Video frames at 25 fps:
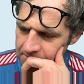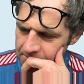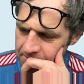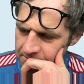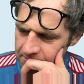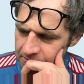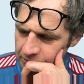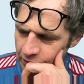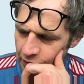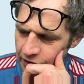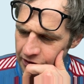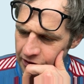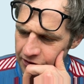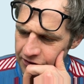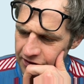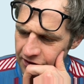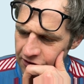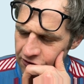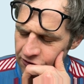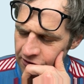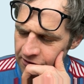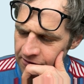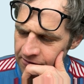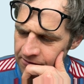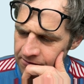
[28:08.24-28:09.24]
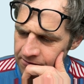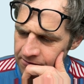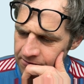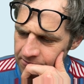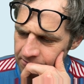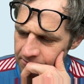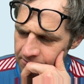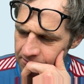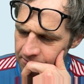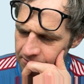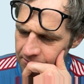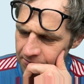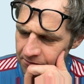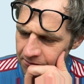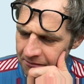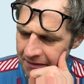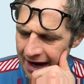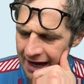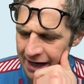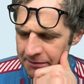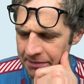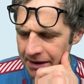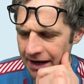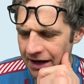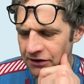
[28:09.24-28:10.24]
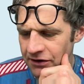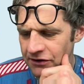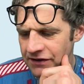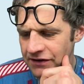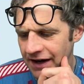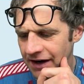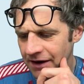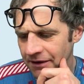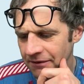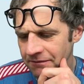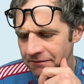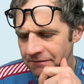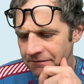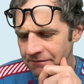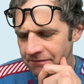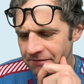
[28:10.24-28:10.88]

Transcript: politician, man about town.